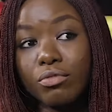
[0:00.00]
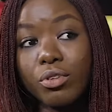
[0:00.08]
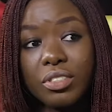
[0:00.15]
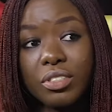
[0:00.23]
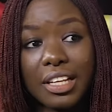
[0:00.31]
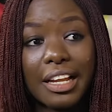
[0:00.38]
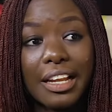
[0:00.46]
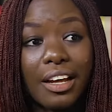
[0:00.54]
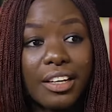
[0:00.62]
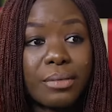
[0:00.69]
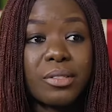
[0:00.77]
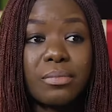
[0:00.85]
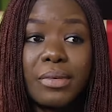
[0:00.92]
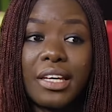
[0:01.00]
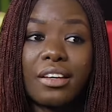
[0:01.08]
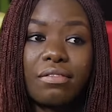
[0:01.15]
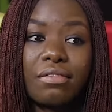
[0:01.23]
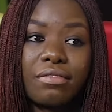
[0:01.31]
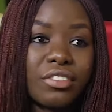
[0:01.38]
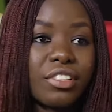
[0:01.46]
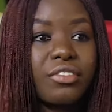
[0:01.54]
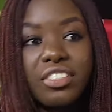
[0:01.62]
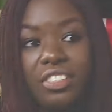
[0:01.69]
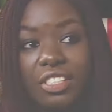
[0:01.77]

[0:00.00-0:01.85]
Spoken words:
roles that allow them to make serious